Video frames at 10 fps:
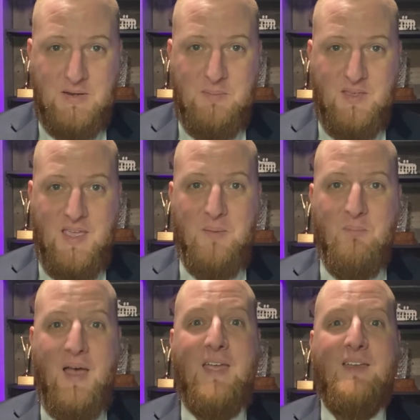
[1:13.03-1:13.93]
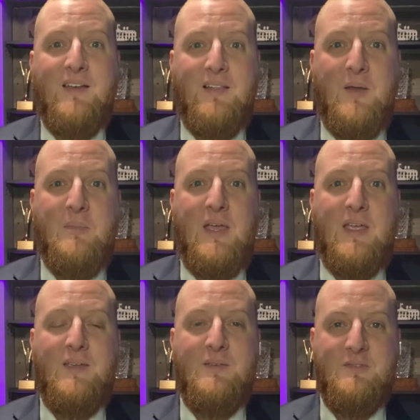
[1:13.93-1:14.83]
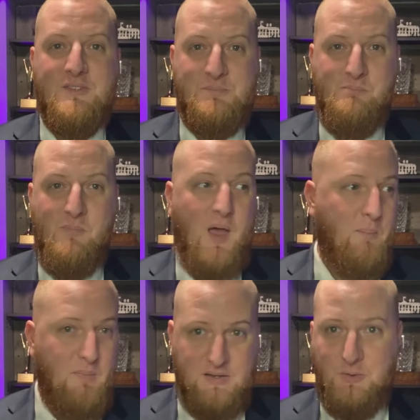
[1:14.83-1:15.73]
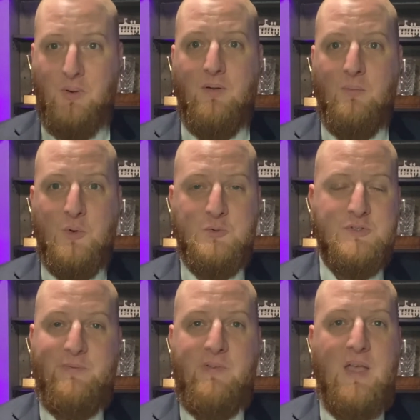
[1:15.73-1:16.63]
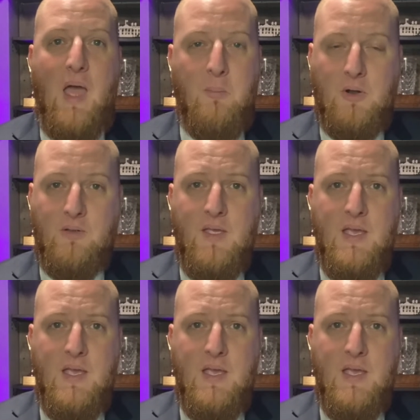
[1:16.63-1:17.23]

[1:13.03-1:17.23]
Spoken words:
He became my alumni mentor, which was phenomenal.